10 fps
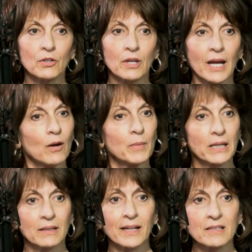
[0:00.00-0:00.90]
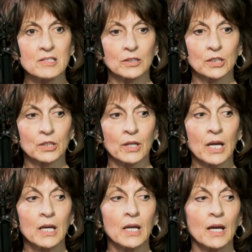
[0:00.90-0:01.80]
and I help my clients learn
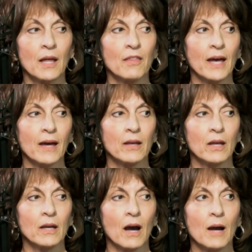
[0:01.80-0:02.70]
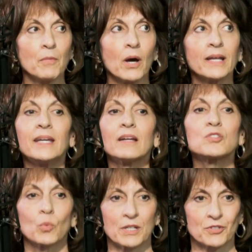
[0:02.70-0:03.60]
that I'm not
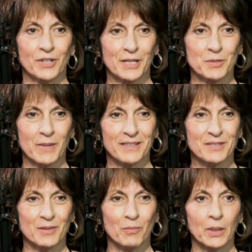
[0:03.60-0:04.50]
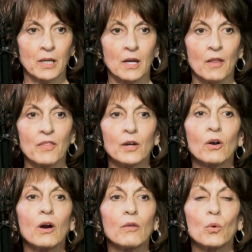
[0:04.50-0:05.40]
against westernized medicine, but there
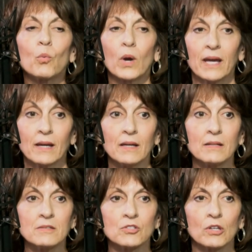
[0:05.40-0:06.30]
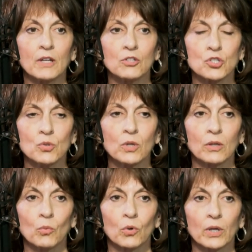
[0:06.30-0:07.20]
are other ways that you
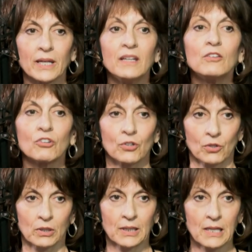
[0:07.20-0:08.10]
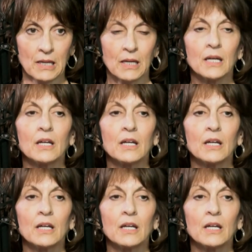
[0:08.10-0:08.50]
can work internally